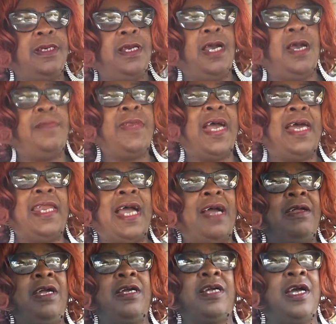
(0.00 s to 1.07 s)
I'm not
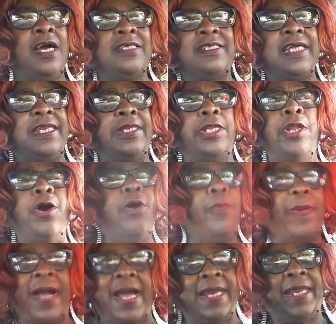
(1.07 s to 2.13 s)
out here cussing
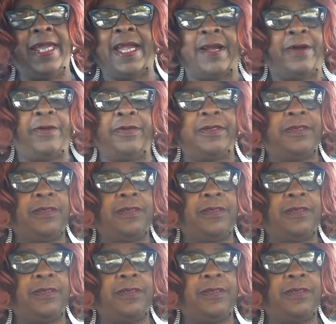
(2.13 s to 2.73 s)
nobody out.